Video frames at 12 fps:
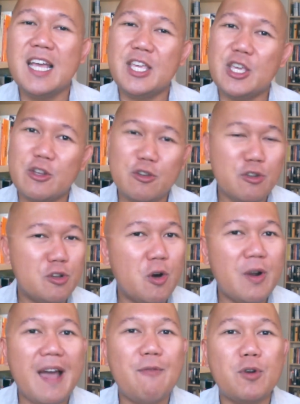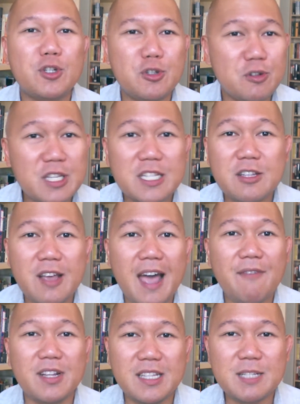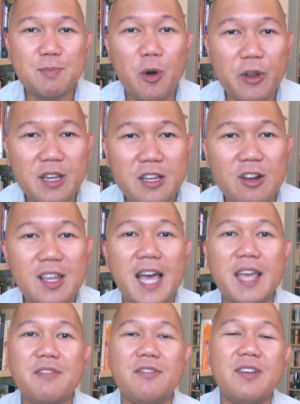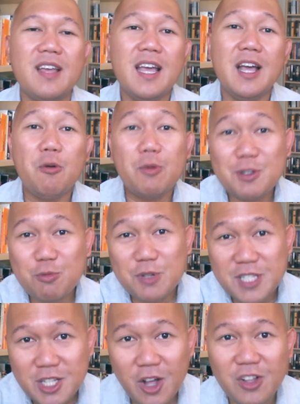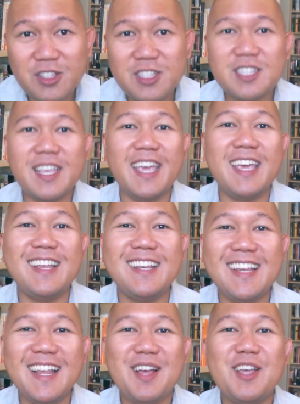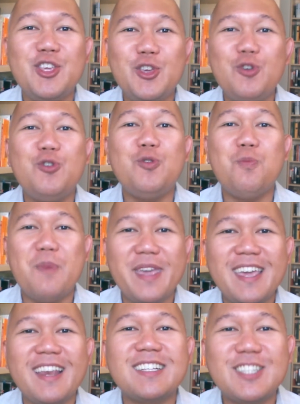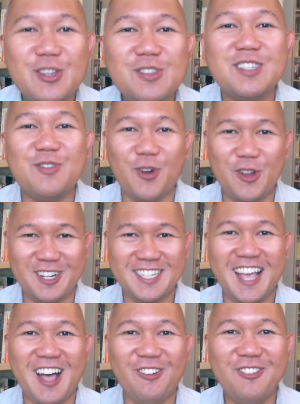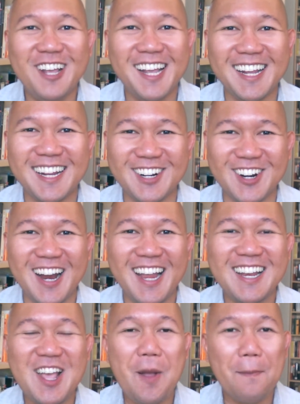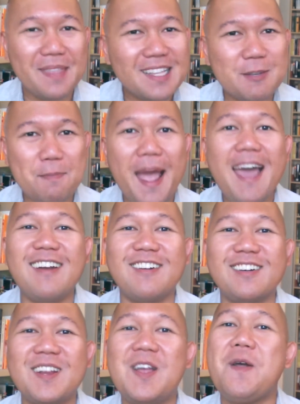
You don't have what you need to have at this point in your life, which results in you making excuses for yourself, right? It's a pattern.